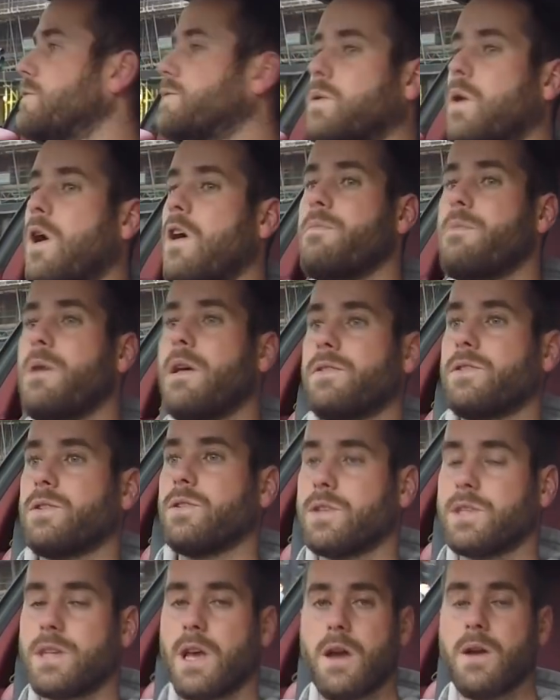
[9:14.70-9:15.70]
12 months or
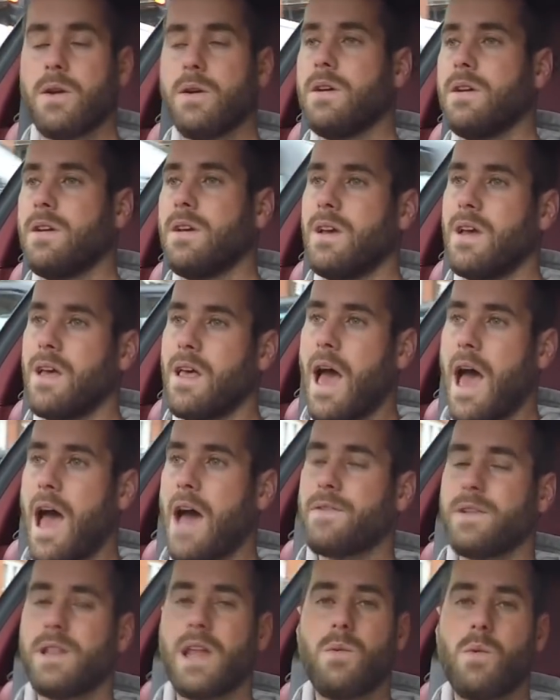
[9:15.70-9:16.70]
so,
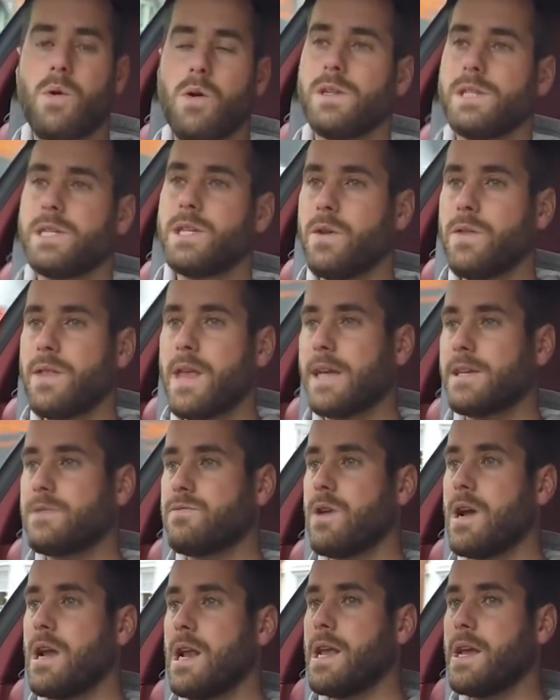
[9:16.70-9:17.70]
having that warranty on there is
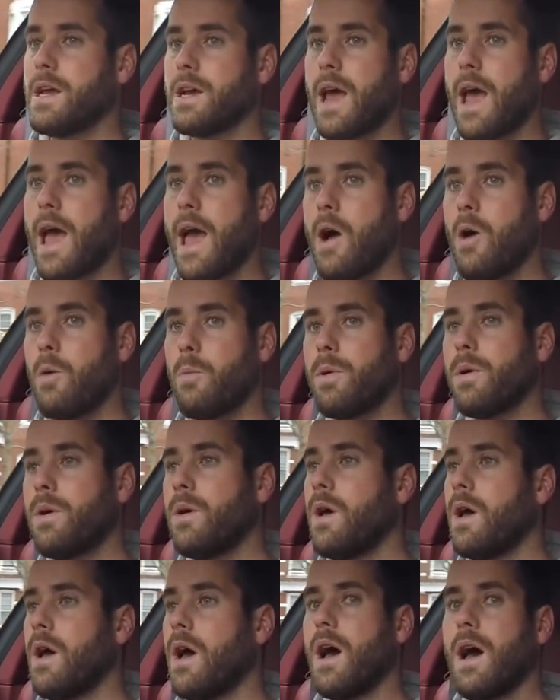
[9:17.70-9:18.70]
really going to help
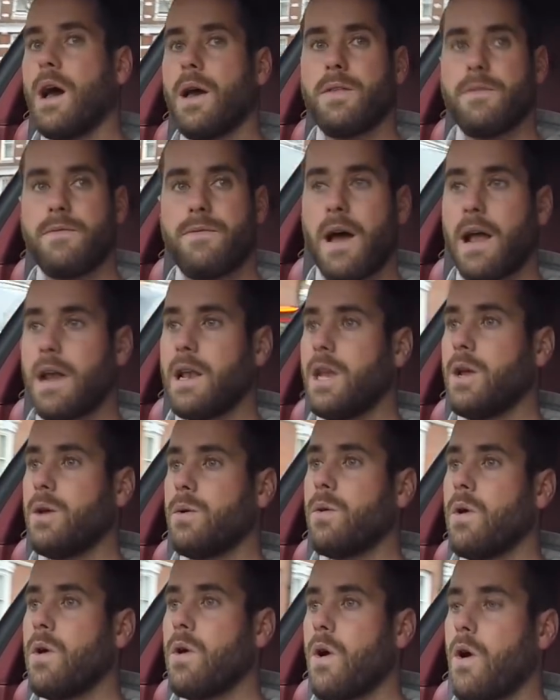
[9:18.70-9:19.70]
the value
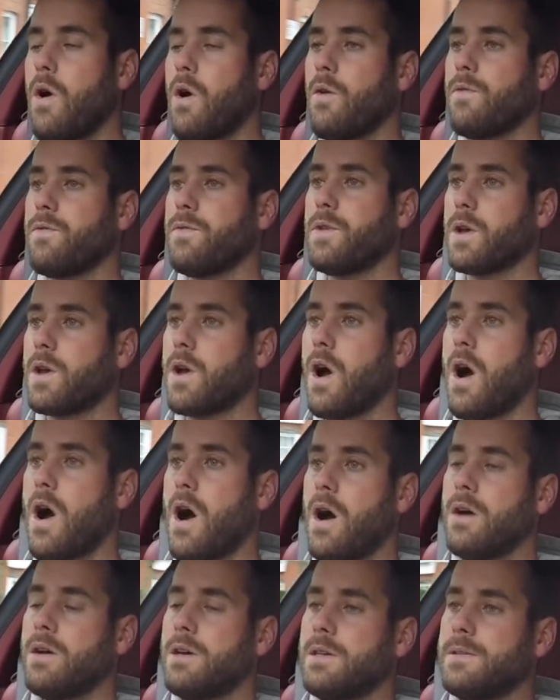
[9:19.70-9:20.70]
of the
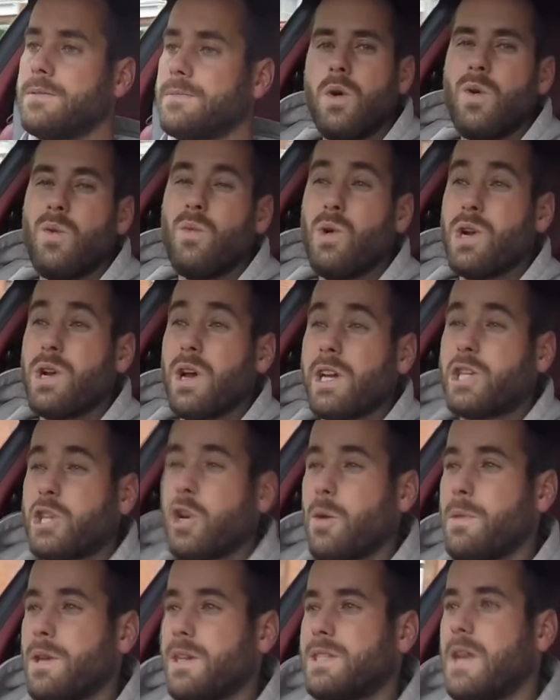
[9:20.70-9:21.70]
car. Would I
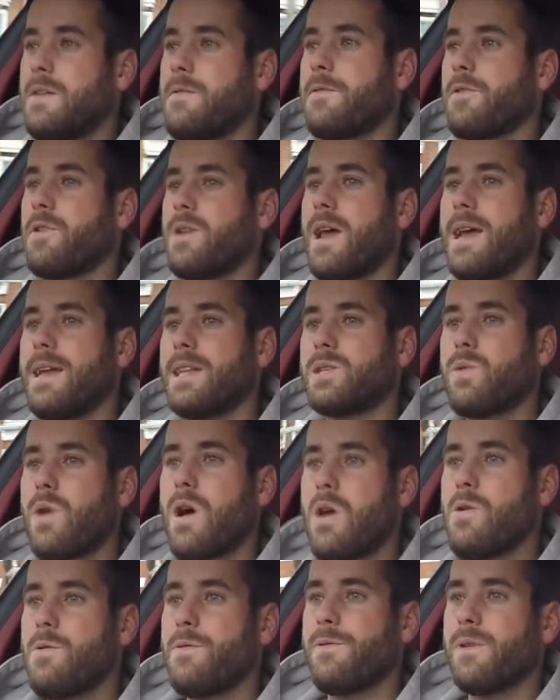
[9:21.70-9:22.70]
chop this in for an
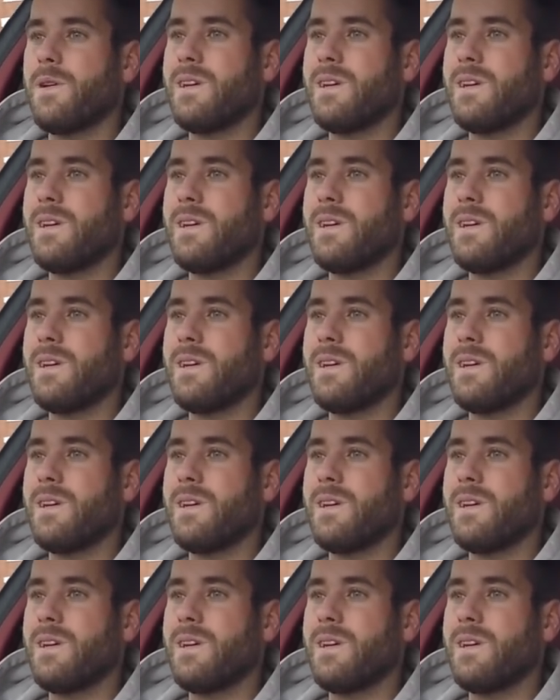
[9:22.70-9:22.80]
812?